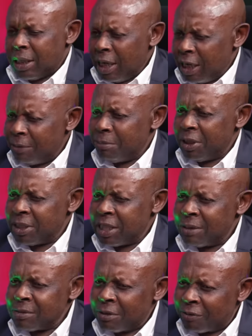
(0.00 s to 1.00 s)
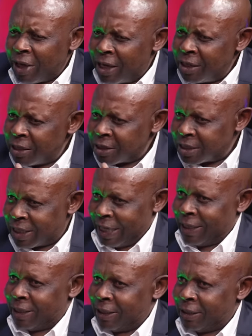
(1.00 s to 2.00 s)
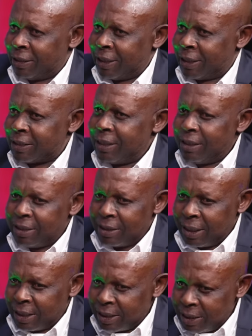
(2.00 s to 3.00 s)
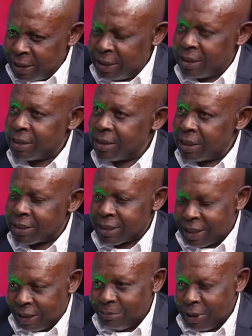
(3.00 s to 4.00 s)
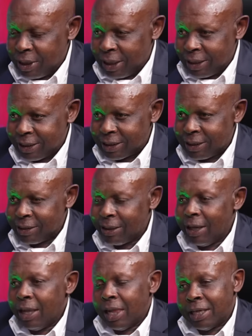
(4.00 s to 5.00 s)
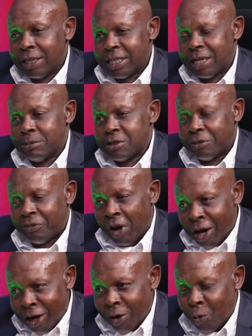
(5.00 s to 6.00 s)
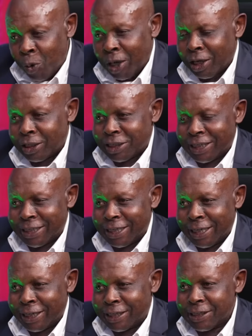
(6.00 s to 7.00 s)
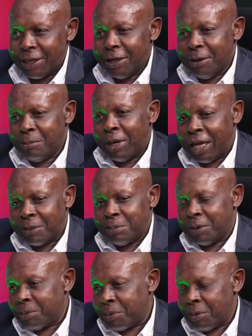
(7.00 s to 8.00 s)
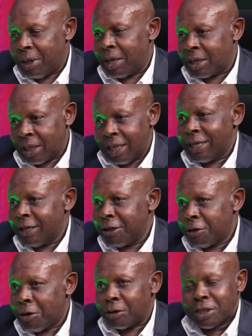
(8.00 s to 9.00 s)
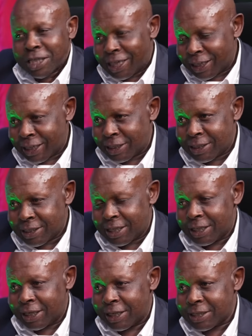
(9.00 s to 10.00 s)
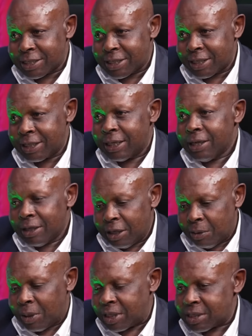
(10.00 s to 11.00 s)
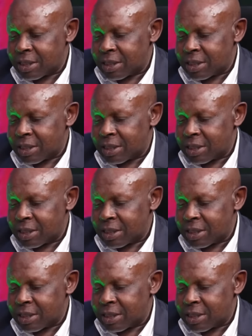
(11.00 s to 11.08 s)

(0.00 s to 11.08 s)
helped me in terms of understanding mm. that there is discrimination in terms of how we are treated. Black people are really not taken seriously. There was